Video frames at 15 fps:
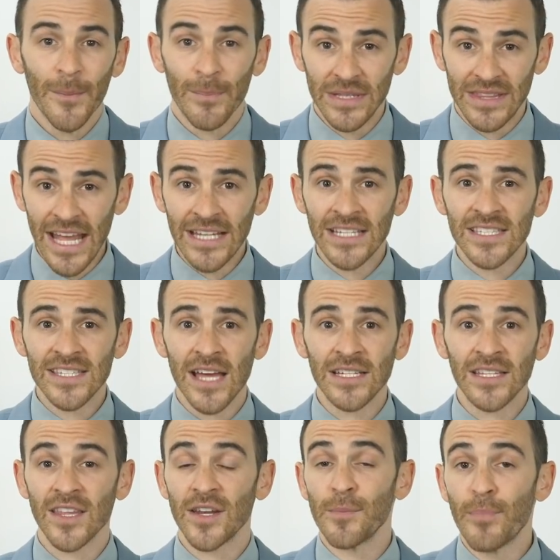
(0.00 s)
But they
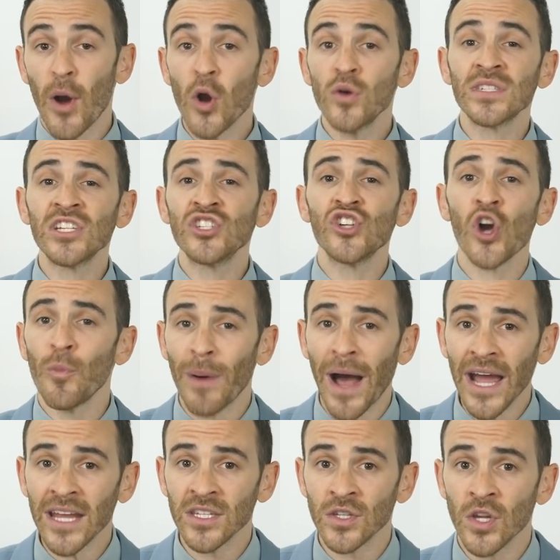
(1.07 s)
decided that opposing Joe
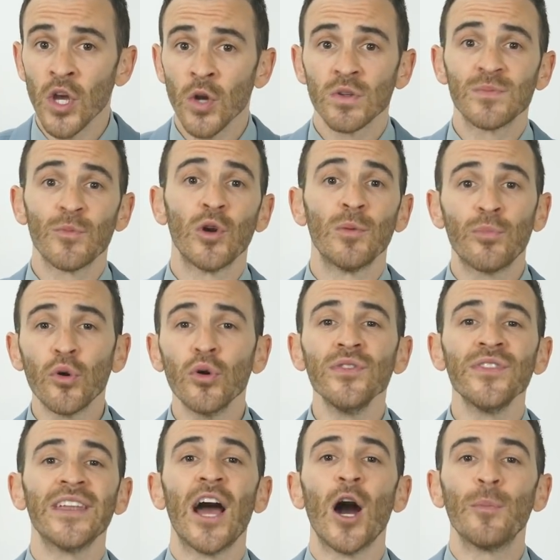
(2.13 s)
Biden was more
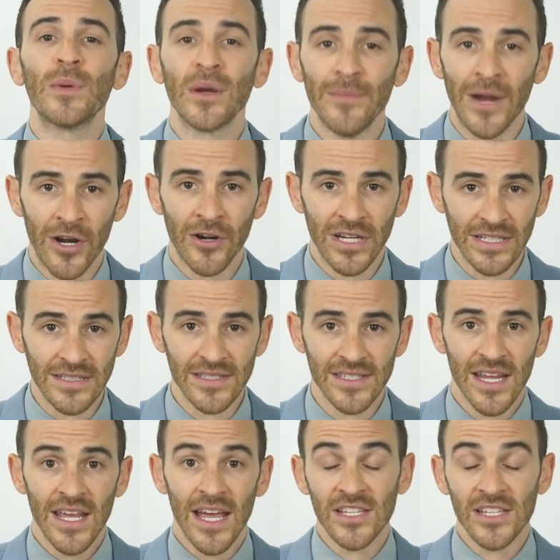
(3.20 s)
important than helping Americans.